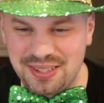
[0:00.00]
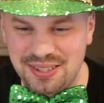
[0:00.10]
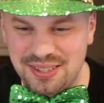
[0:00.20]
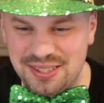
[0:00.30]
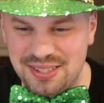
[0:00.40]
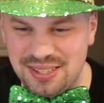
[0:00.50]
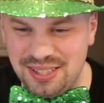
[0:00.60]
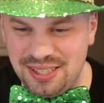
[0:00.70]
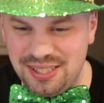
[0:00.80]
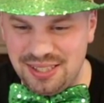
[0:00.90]
Let's
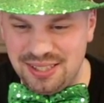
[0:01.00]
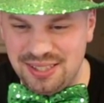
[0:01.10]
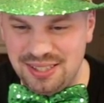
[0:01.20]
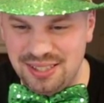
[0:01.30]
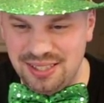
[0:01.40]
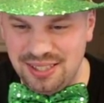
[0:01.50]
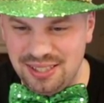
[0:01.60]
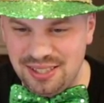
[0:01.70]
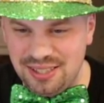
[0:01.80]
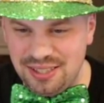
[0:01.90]
see.
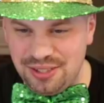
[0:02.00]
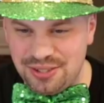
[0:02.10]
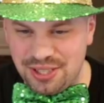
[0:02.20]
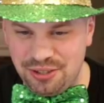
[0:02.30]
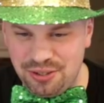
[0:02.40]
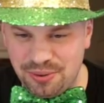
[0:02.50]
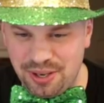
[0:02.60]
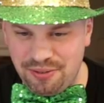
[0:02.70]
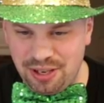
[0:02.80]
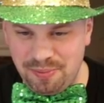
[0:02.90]
You said you don't
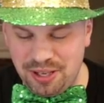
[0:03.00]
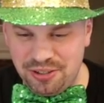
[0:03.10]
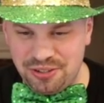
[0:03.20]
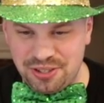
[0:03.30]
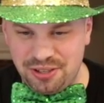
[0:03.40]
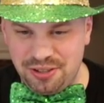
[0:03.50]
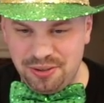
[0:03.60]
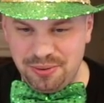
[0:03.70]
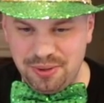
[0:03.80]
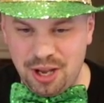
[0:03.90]
have any managers under
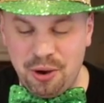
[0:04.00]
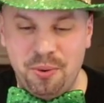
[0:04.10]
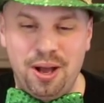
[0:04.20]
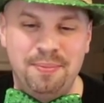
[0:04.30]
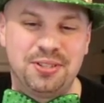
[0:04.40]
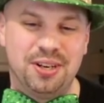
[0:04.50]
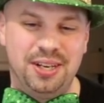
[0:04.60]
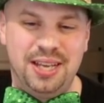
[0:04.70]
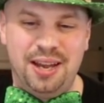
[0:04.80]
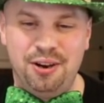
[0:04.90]
you. Oh, I'm sorry.
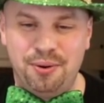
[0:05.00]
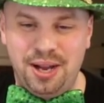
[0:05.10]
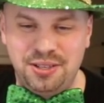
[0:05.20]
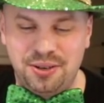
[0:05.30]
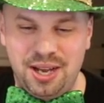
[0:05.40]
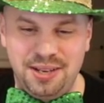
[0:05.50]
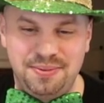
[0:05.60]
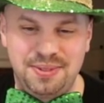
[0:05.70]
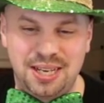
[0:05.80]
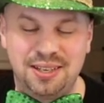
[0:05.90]
Yeah, no, I don't. I
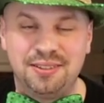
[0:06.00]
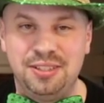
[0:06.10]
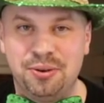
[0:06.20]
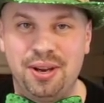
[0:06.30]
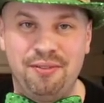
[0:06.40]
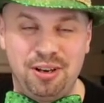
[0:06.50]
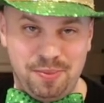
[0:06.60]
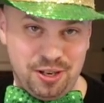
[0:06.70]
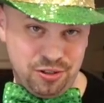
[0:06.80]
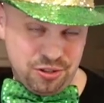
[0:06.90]
technically don't have any
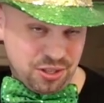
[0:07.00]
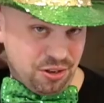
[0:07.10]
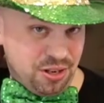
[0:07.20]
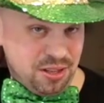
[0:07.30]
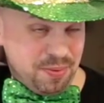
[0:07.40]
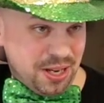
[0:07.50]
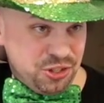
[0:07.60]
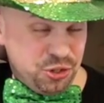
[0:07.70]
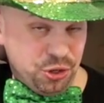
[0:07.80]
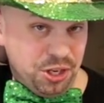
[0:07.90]
managers underneath me. I
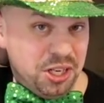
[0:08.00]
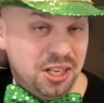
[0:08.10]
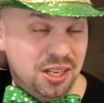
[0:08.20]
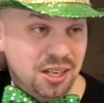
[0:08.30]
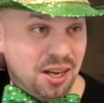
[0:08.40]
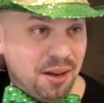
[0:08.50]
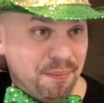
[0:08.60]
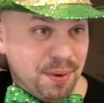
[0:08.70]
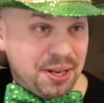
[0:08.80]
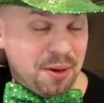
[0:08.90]
should.
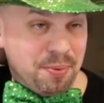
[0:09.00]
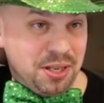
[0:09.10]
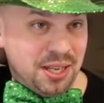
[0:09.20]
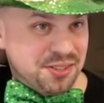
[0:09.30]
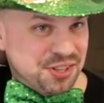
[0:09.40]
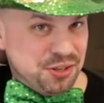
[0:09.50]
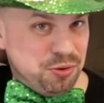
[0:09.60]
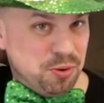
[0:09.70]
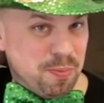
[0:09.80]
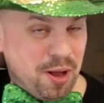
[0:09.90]
My company has a
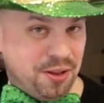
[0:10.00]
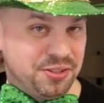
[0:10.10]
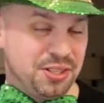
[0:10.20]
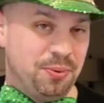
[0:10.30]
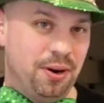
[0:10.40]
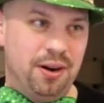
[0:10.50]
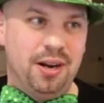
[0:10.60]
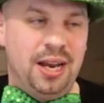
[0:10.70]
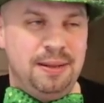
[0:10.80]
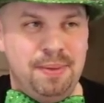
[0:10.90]
newer policy
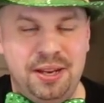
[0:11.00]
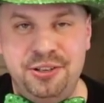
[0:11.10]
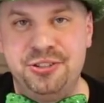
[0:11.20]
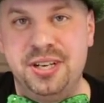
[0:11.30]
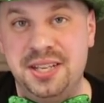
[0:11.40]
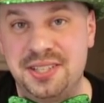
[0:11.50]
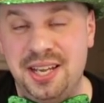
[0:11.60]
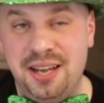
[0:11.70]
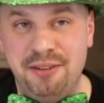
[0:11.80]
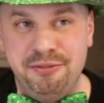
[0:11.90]
where any manager has to
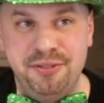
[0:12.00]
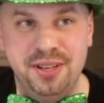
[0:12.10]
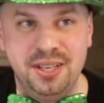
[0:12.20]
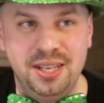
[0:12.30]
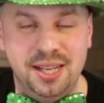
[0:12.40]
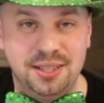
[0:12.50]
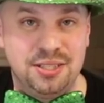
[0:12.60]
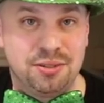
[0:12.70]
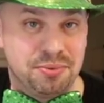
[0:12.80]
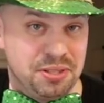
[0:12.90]
have at
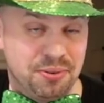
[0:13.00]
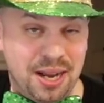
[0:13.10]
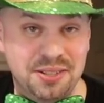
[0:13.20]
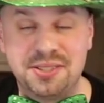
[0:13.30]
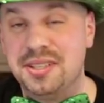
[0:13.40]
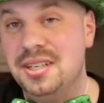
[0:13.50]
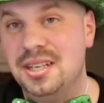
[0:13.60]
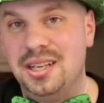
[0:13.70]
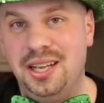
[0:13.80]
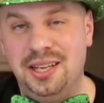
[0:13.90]
least three directs.
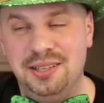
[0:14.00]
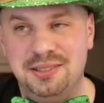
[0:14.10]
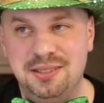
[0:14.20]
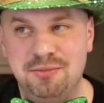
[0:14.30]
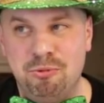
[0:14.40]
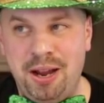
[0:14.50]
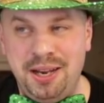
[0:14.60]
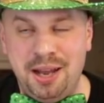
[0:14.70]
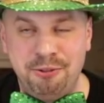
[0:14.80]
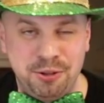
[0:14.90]
And right
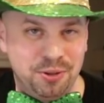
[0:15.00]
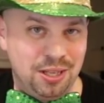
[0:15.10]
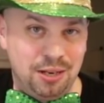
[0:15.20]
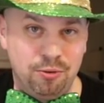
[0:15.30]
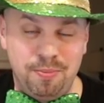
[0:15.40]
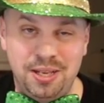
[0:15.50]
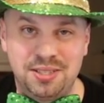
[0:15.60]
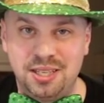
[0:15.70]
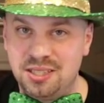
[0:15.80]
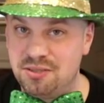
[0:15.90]
now, the only thing that would make
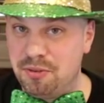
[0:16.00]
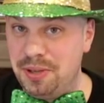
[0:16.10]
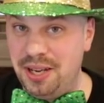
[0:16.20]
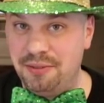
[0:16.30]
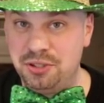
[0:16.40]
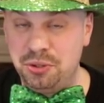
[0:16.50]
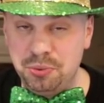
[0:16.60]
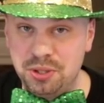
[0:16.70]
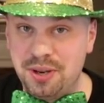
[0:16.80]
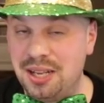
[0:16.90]
sense is for me to have two
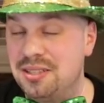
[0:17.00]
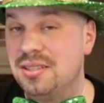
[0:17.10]
direct